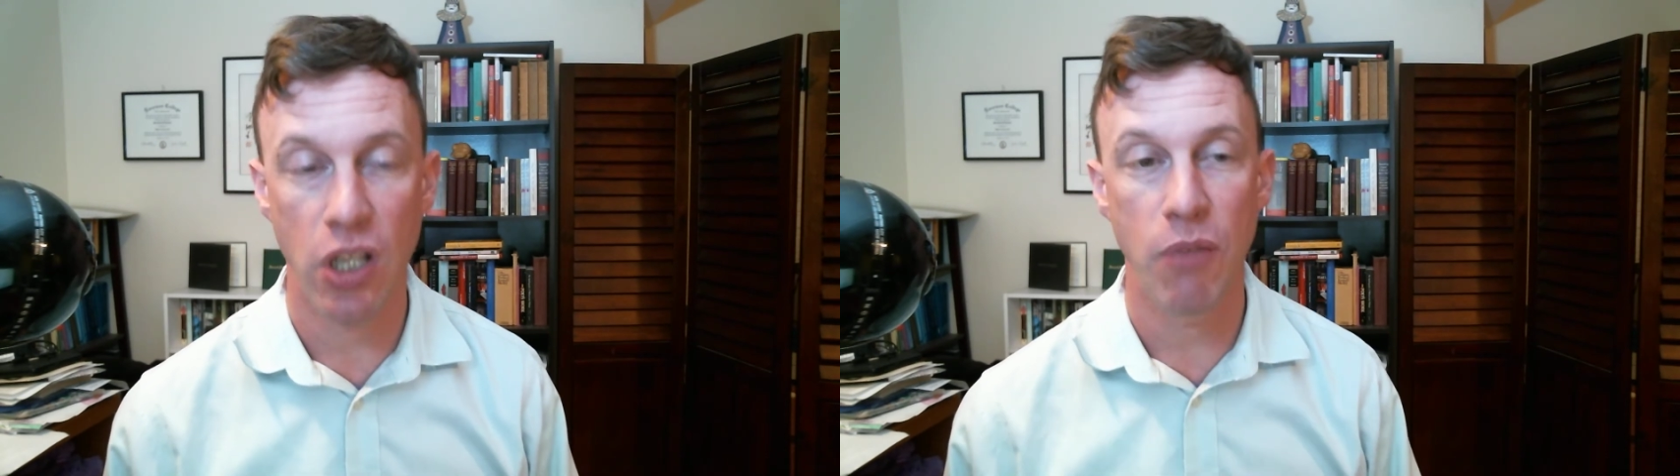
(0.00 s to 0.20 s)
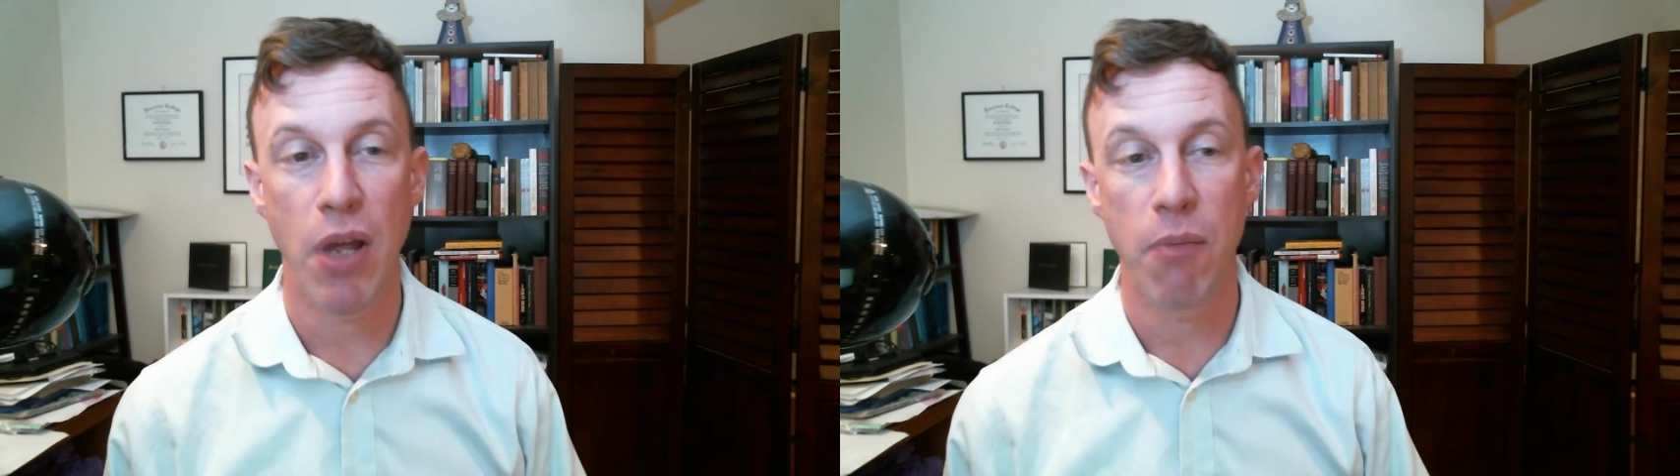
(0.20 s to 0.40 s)

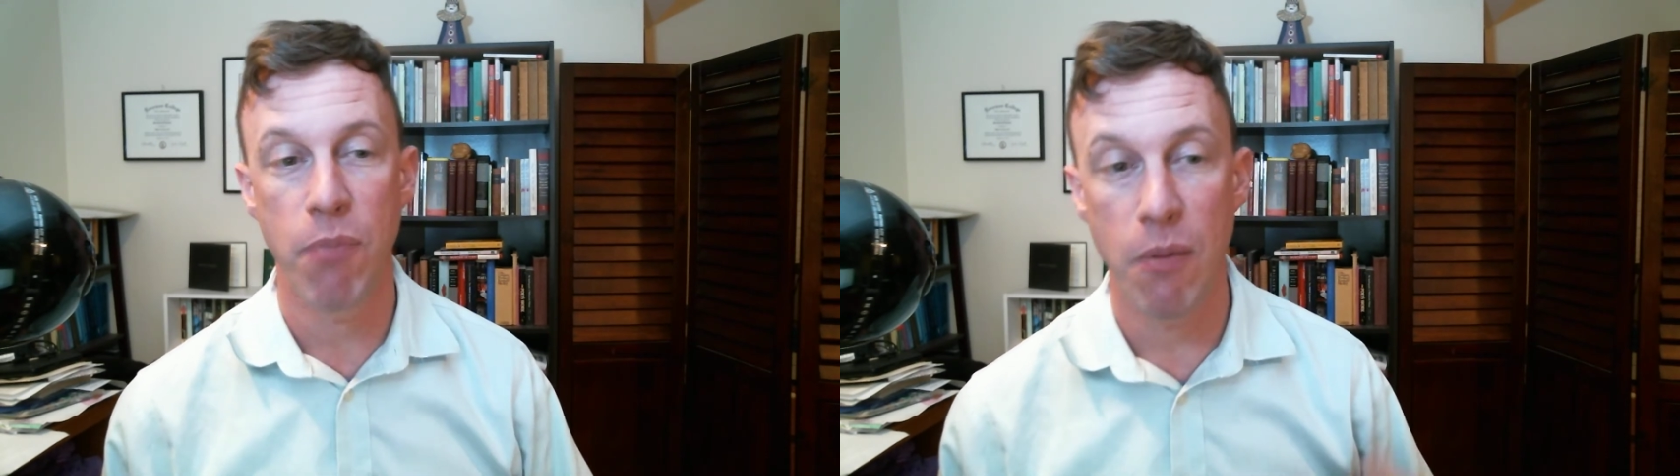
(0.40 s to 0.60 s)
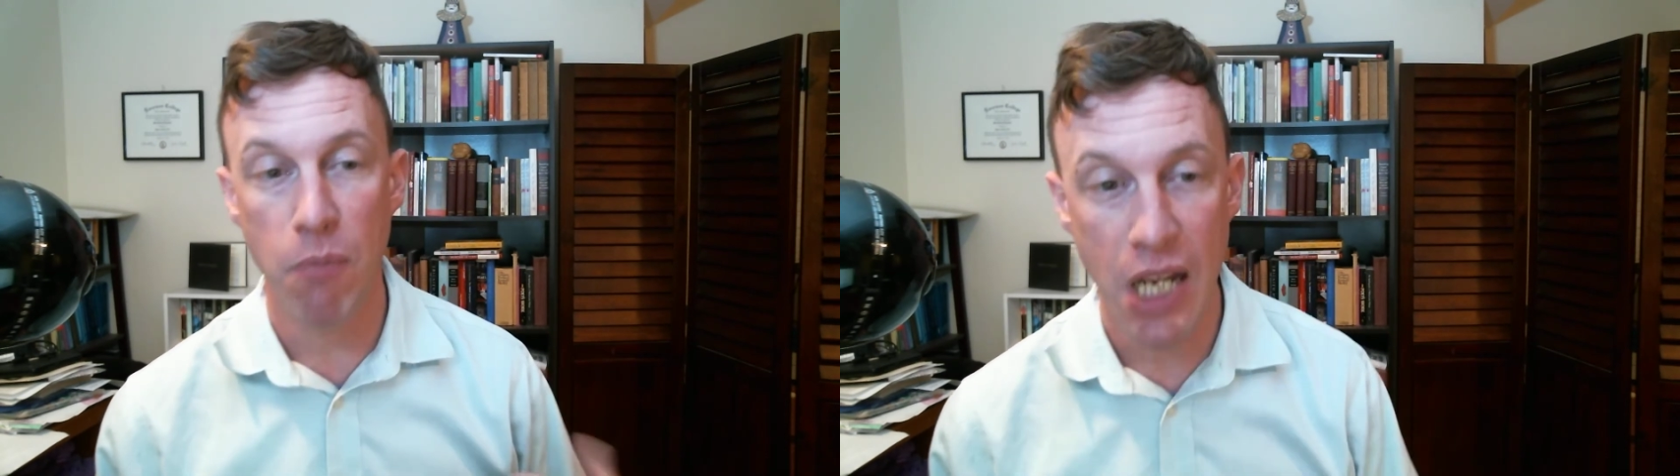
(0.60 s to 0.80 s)
and might
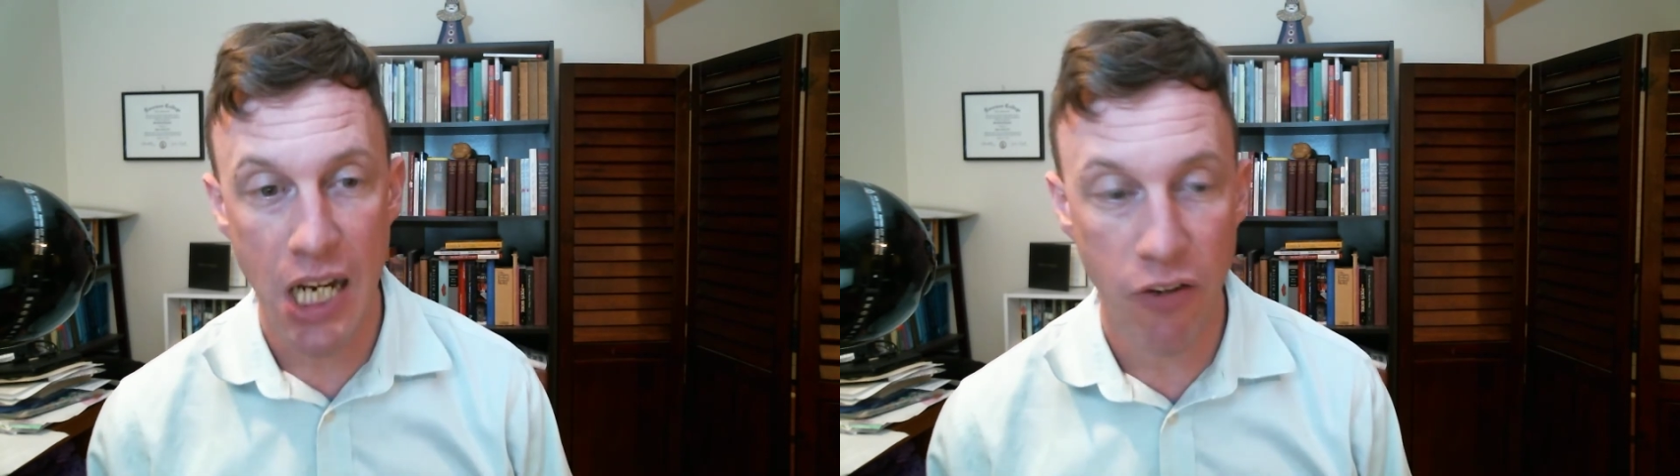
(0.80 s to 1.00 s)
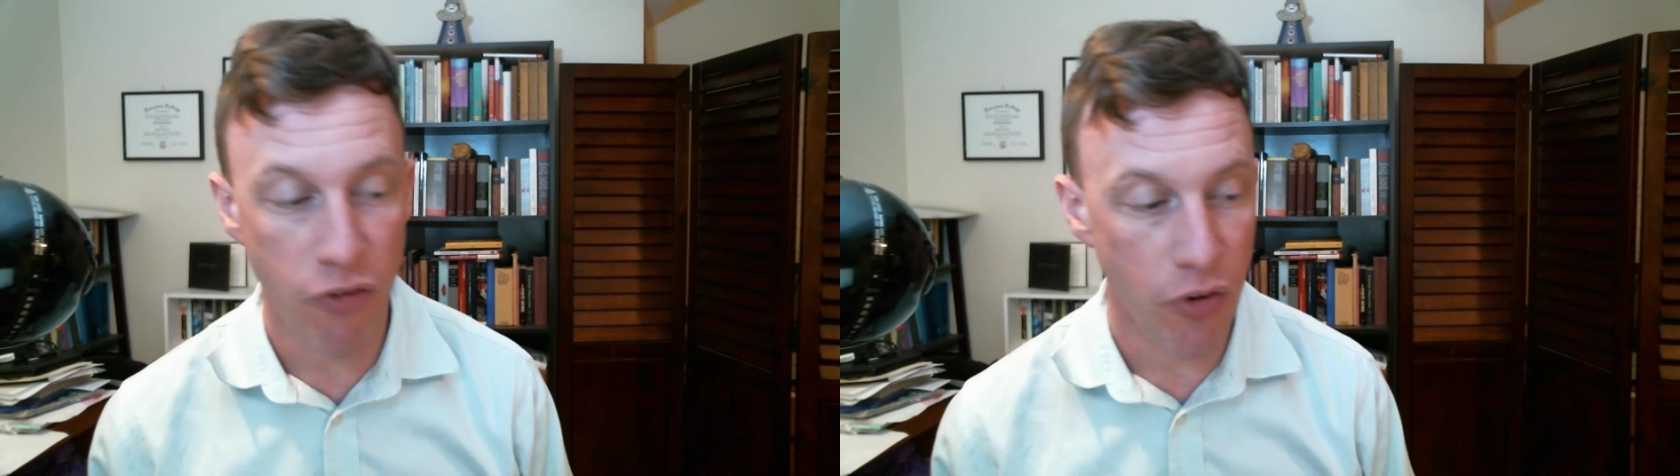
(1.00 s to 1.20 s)
be
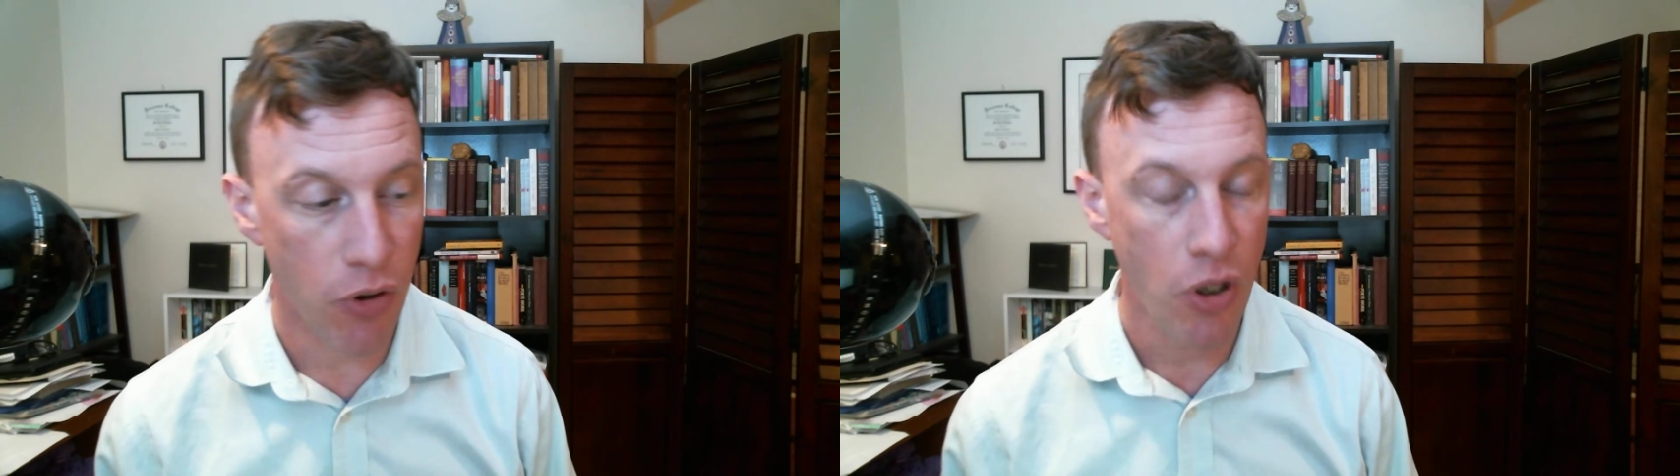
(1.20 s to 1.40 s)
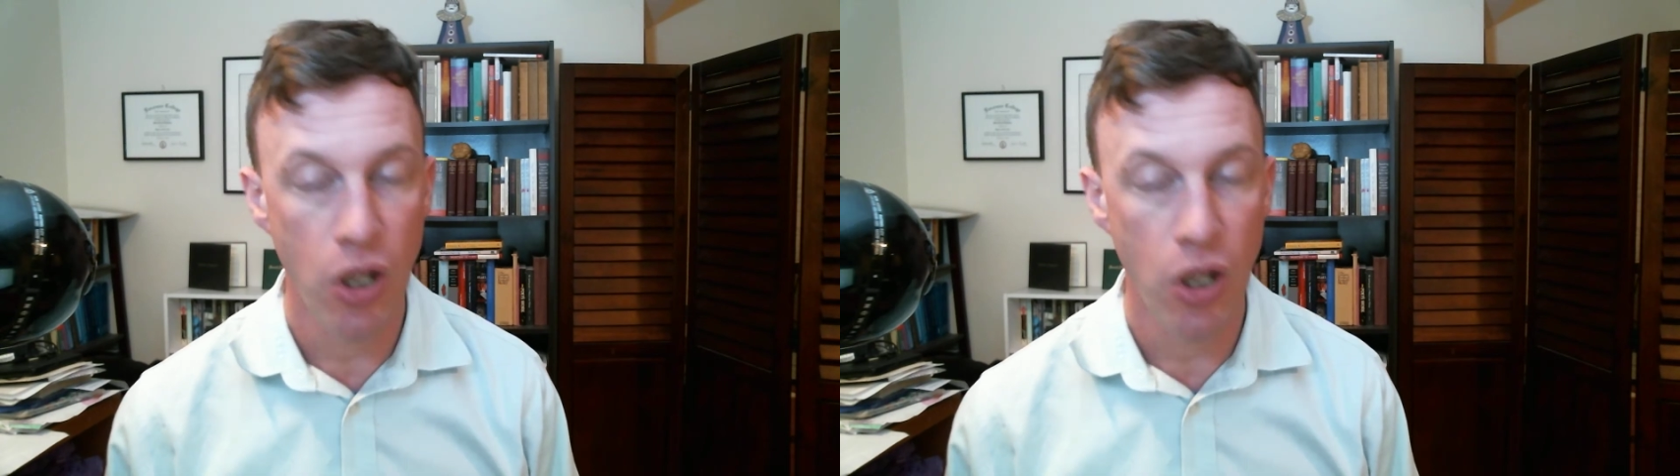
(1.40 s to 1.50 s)
meaningful,